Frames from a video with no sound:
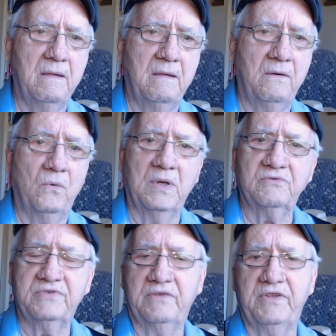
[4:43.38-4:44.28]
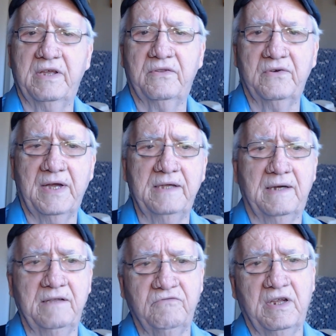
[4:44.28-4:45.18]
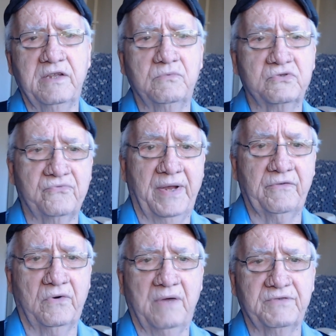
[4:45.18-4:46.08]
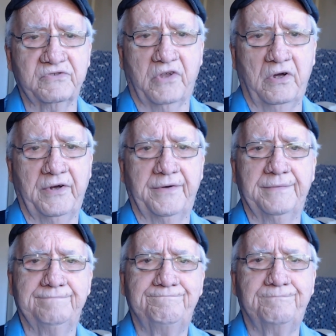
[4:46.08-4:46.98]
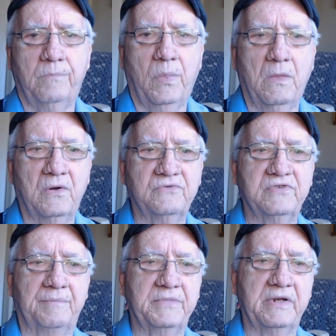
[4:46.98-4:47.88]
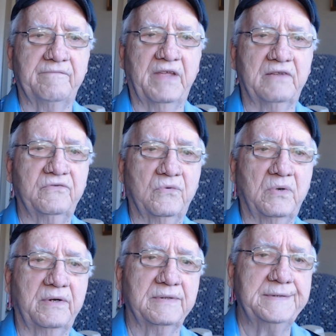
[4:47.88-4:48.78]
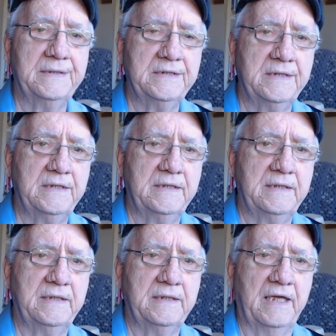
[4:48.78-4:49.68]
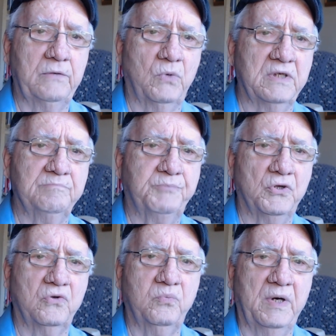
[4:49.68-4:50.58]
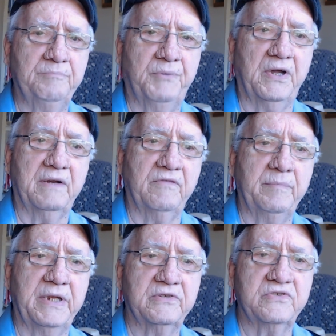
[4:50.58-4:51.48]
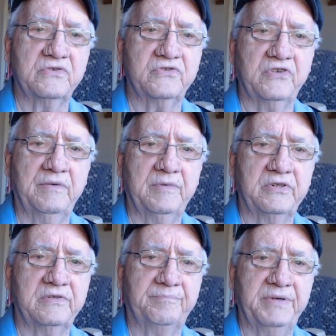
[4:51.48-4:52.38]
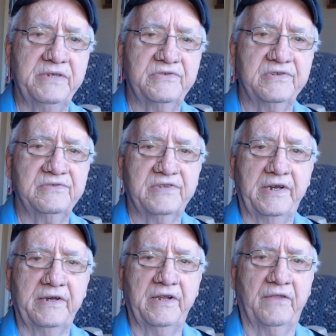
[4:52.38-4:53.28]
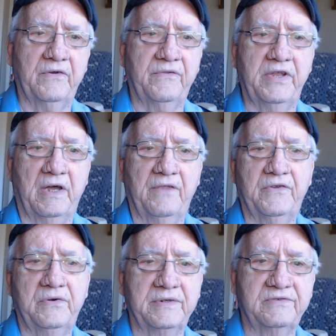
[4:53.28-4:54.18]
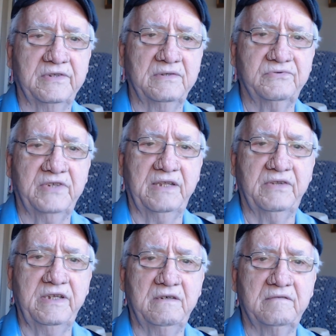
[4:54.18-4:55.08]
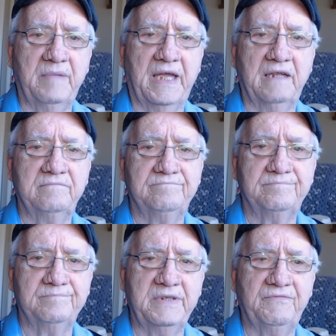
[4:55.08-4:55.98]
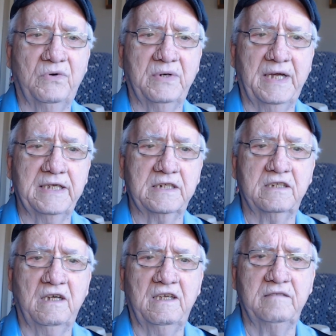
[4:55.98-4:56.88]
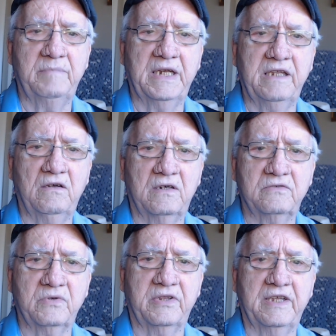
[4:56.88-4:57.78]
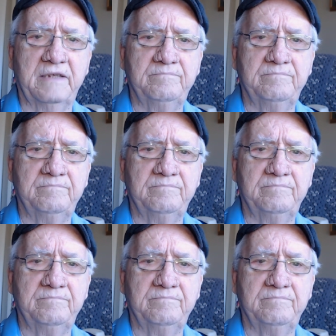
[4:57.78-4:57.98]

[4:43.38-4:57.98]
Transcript: Well, said the other, I thought he was rather off his guard, or something of that sort. And one pulled one part of the minister's sermon to pieces, and another the other, until, said the young man, before I had gone many yards with him,